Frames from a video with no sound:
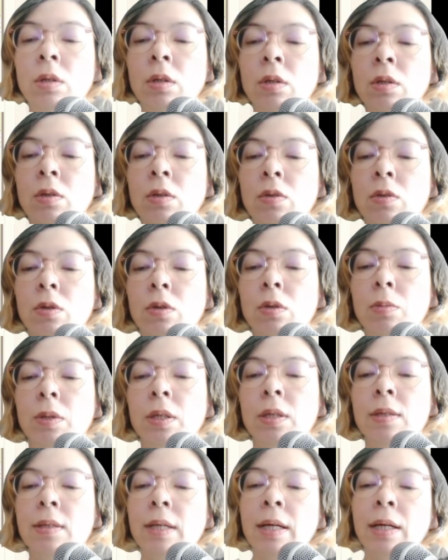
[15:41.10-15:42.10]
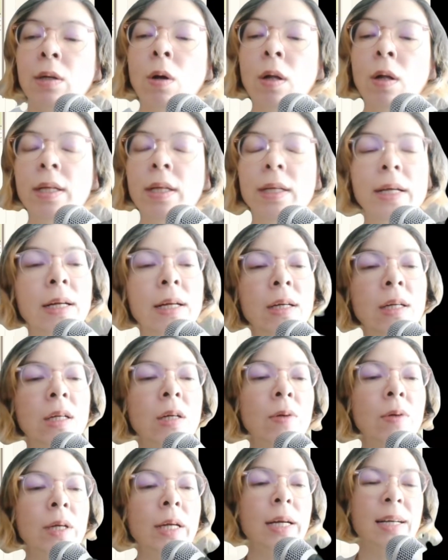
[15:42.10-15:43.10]
So because I call it
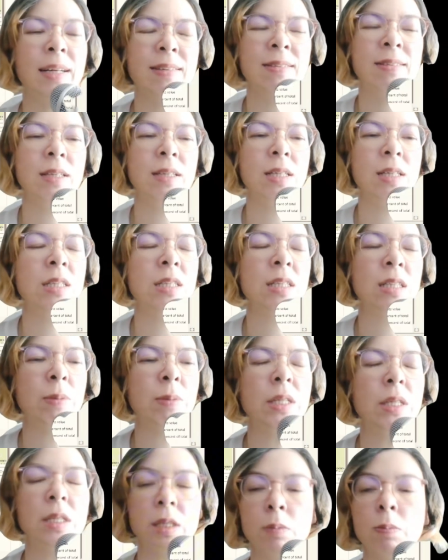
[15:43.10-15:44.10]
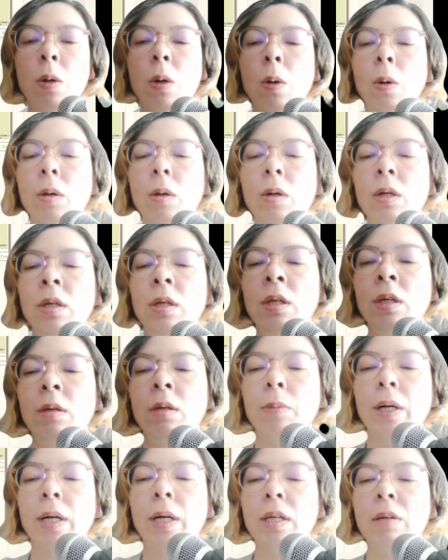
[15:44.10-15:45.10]
category as it is a bit small,
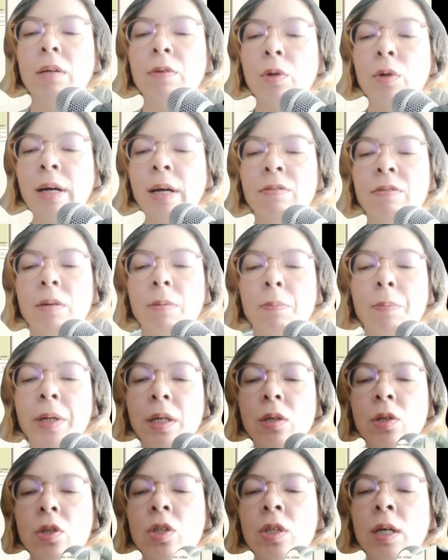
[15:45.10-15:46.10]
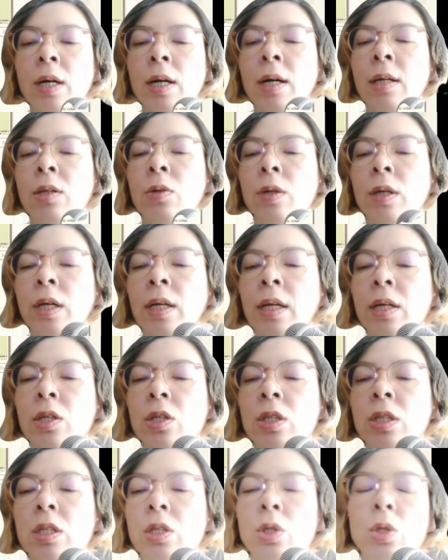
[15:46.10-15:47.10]
but if you have a bigger chart, you can
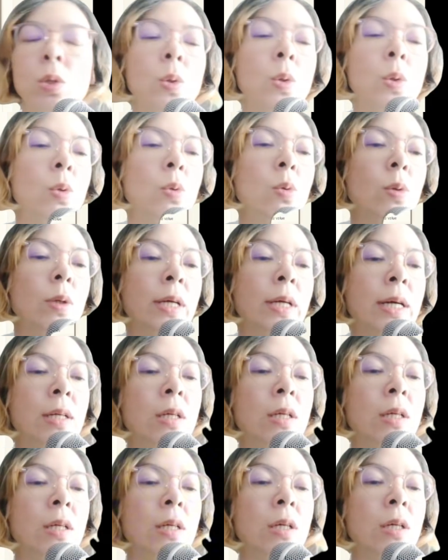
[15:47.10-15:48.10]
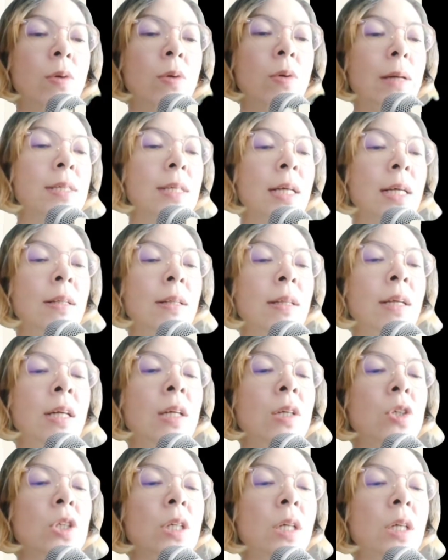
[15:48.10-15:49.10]
actually show category by
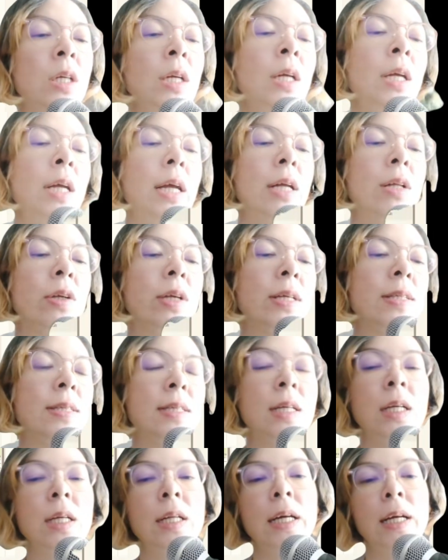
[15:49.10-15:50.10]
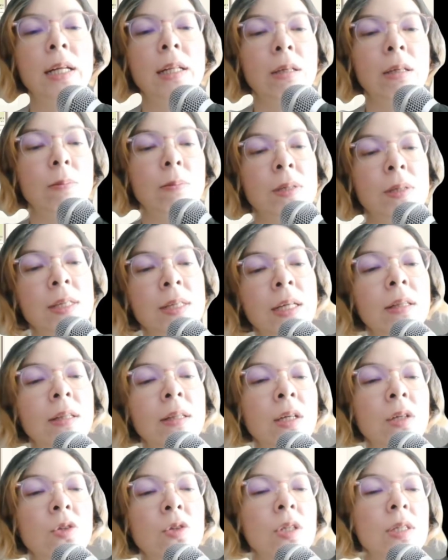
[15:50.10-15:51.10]
percentage and can see that the
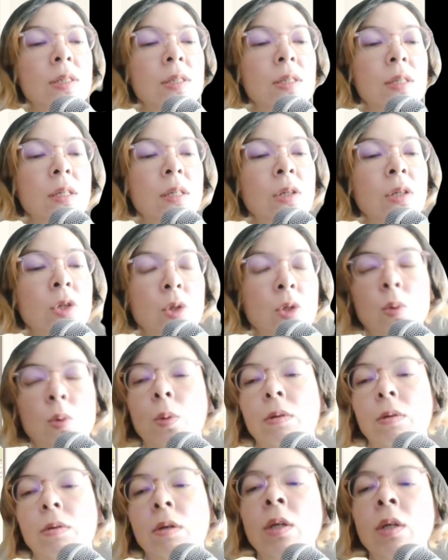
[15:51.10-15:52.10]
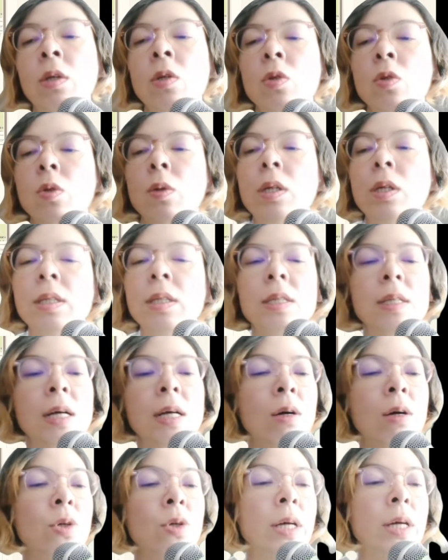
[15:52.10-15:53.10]
percentage is shown. So this is
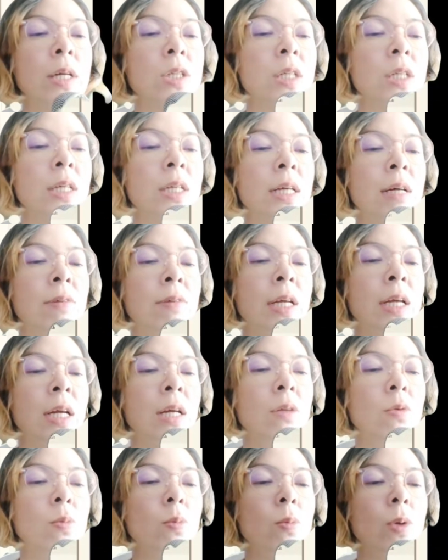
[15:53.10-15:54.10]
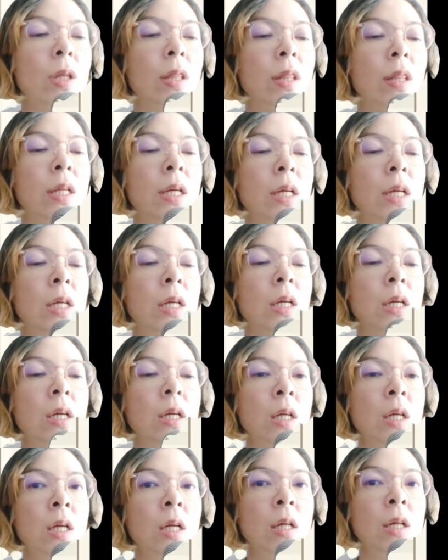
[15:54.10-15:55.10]
how you actually navigate with the
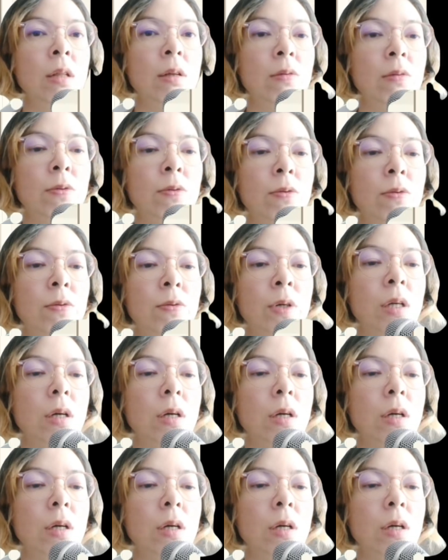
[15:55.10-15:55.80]
different